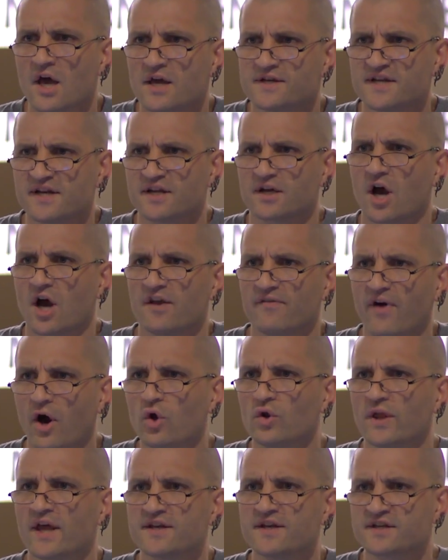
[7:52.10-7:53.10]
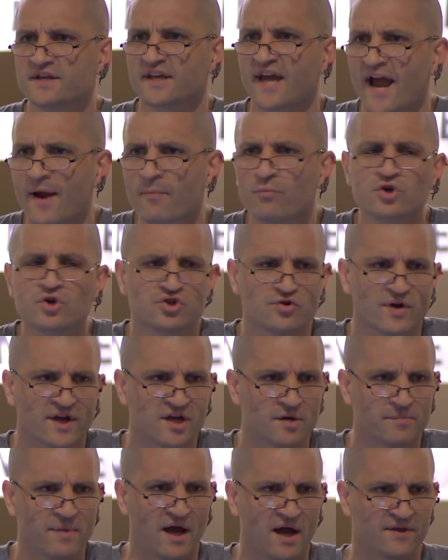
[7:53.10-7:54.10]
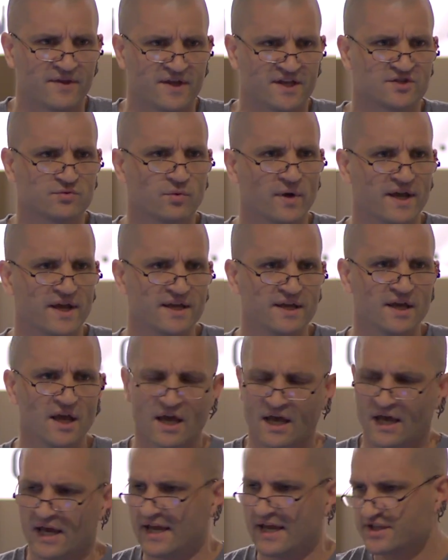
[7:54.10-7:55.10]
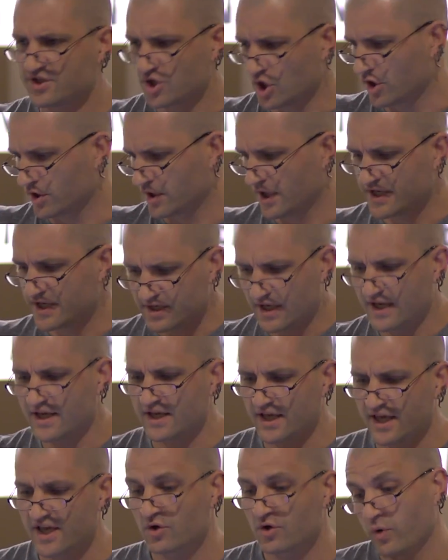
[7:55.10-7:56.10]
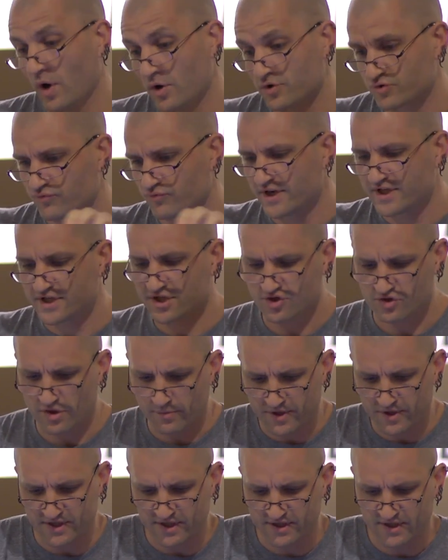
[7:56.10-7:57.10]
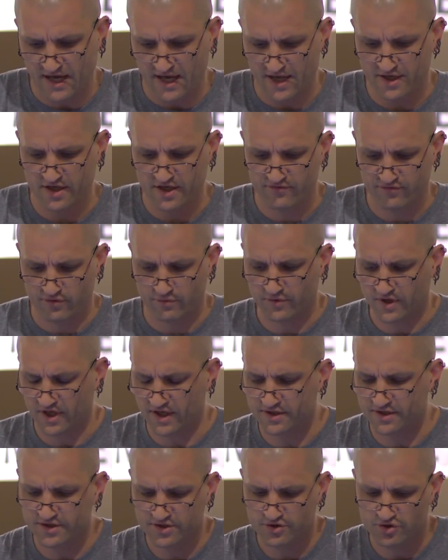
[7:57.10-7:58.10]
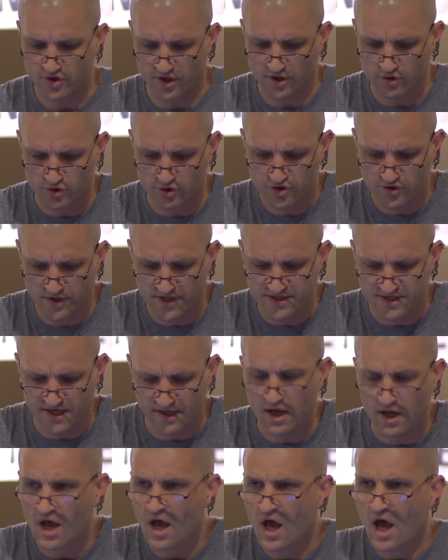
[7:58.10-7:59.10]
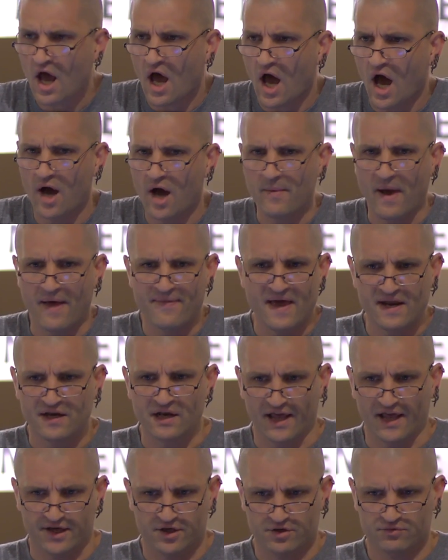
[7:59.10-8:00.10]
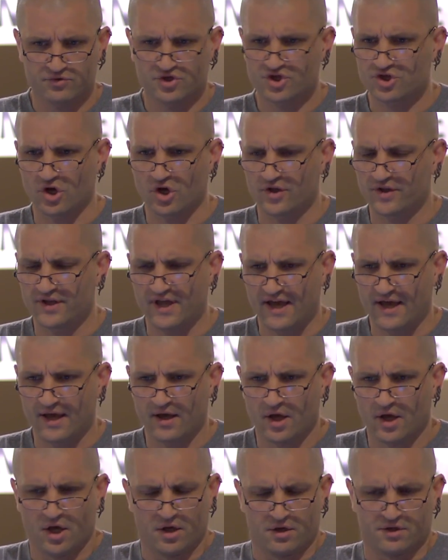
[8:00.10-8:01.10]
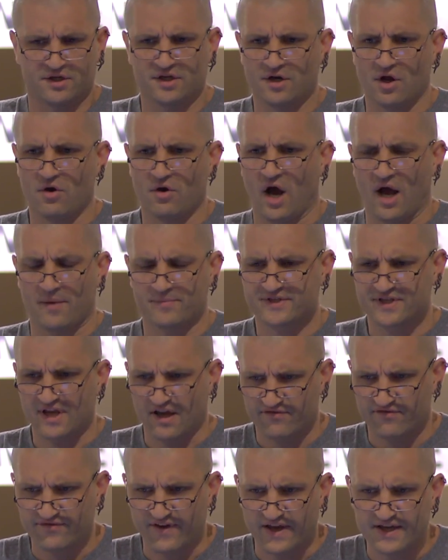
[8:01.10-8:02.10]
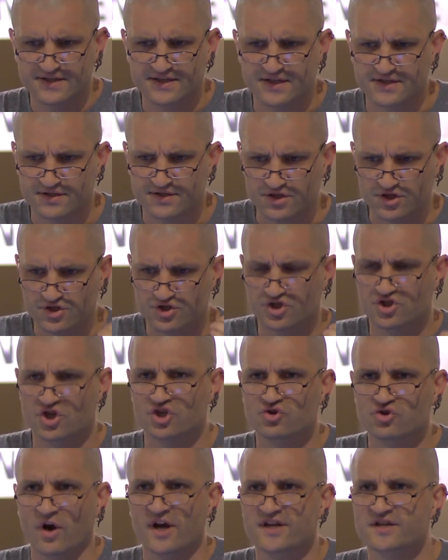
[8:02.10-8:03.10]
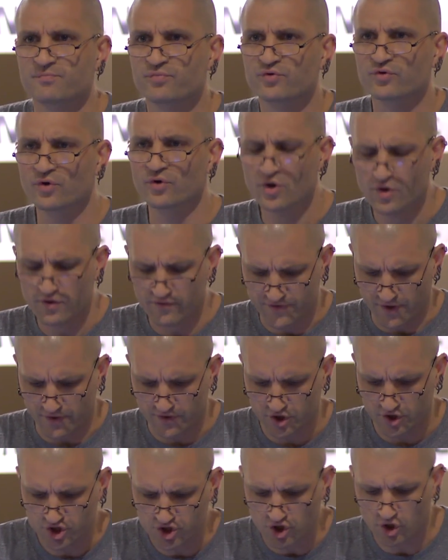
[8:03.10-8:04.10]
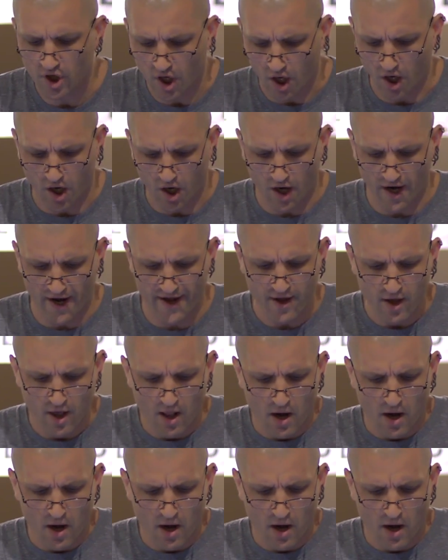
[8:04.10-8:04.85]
did a kind of whole hidden camera trick about this, where he quote redistributed candy from kids trick-or-treating, and then shot their upset faces to try to prove that the sugar high